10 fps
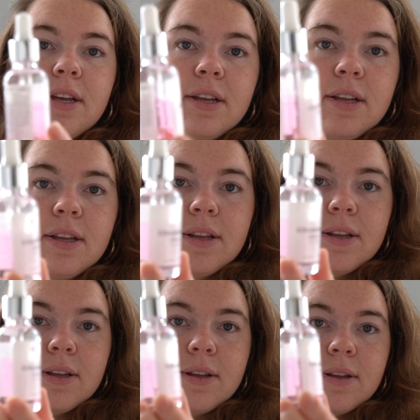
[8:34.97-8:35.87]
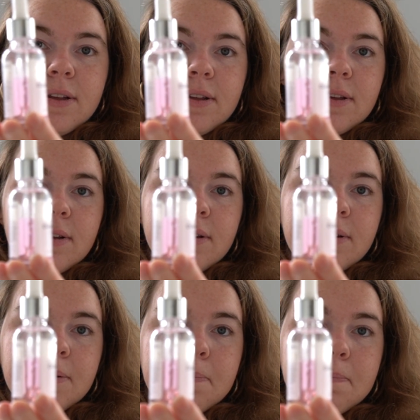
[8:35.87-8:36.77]

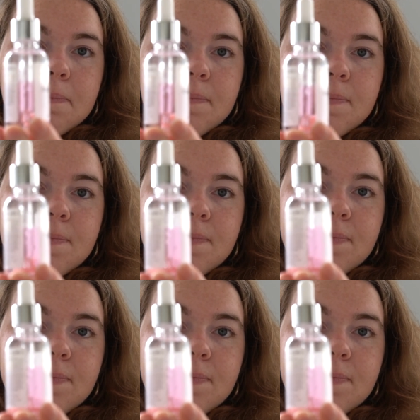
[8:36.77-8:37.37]
(silence)